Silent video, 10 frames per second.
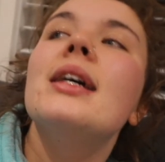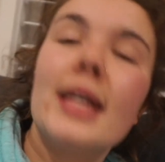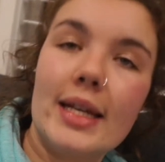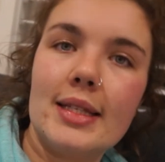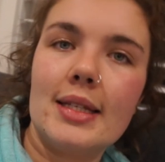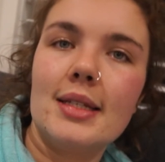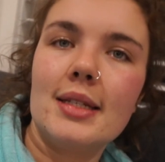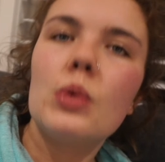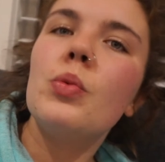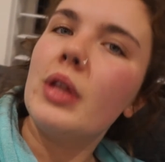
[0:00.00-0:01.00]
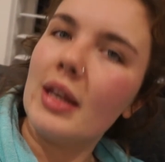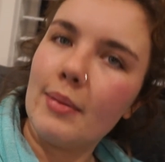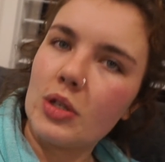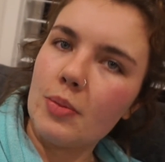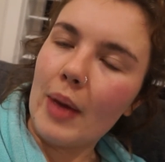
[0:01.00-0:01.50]
hates it with an
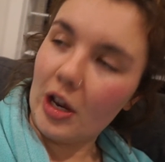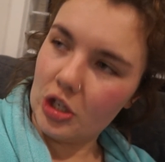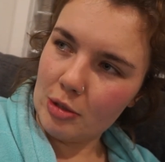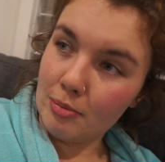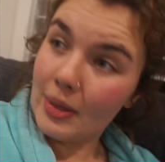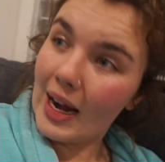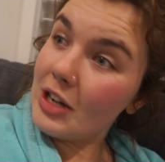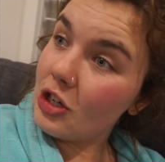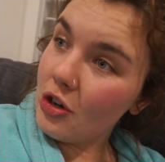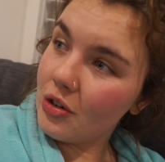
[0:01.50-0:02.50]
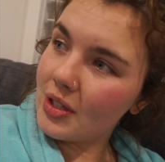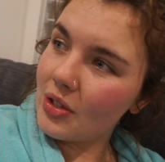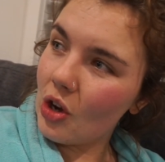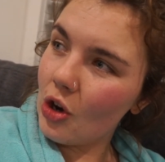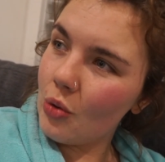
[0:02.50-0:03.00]
absolute passion, but I don't.
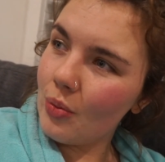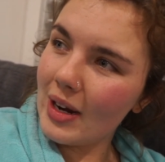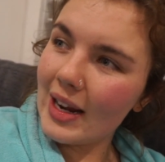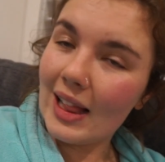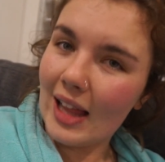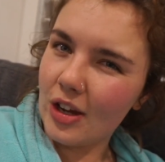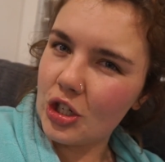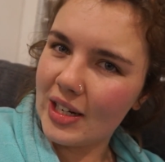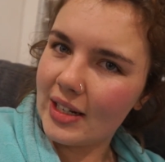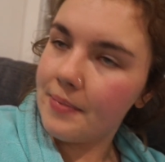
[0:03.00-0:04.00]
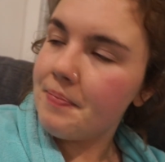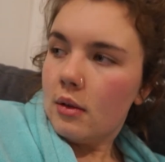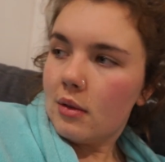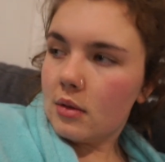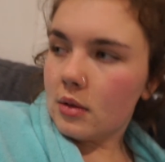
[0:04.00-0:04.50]
So we're at a clash here.
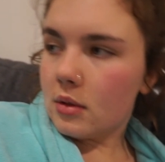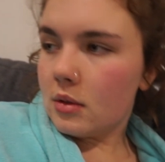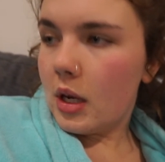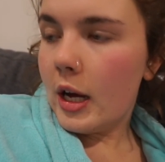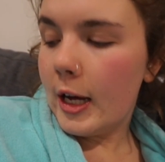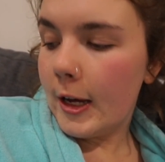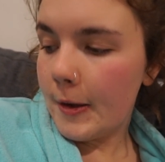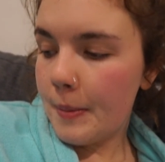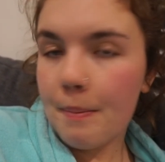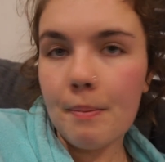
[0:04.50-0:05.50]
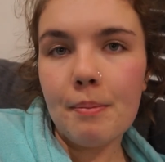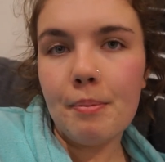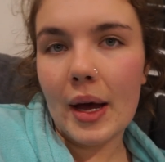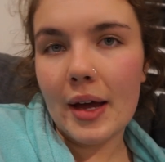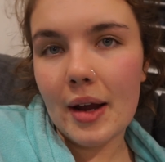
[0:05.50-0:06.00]
Oh,
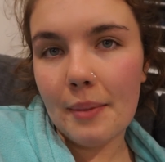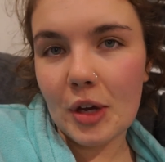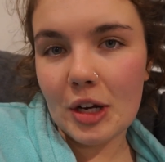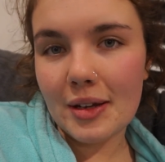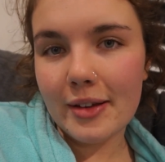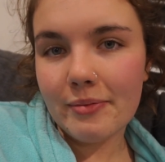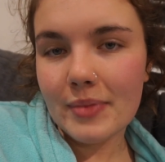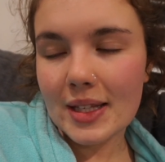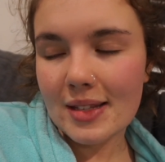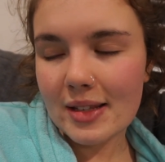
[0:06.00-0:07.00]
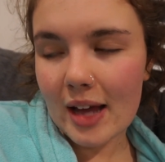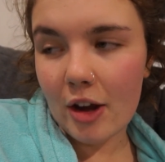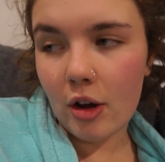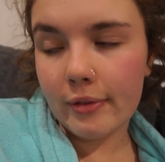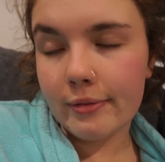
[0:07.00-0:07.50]
but I'm gonna sign
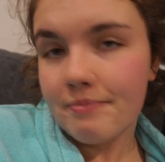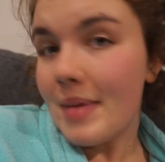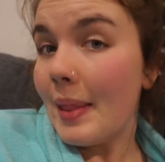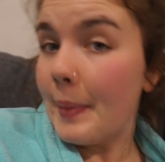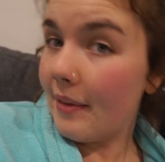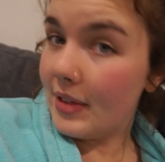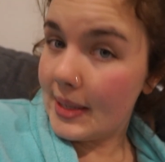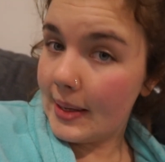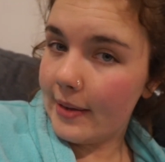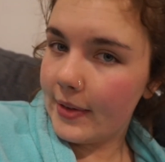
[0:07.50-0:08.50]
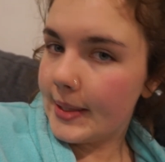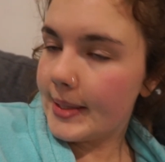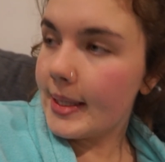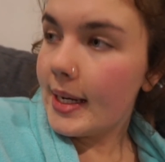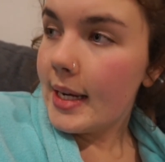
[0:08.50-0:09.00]
off, love yous and leave
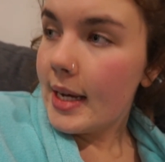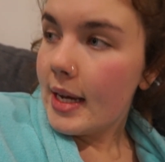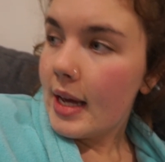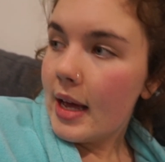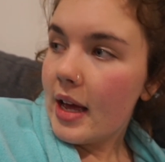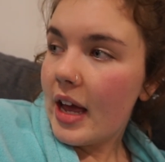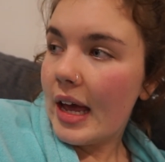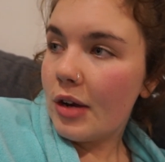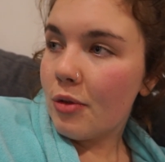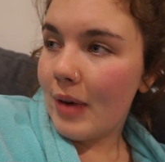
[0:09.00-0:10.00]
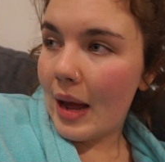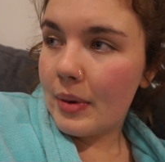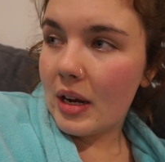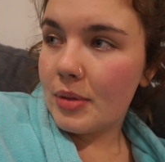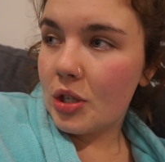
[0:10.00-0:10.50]
yous, and wrap it
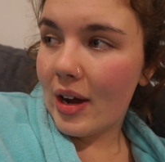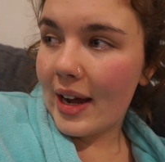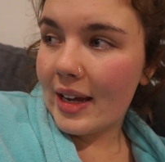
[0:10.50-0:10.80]
up so I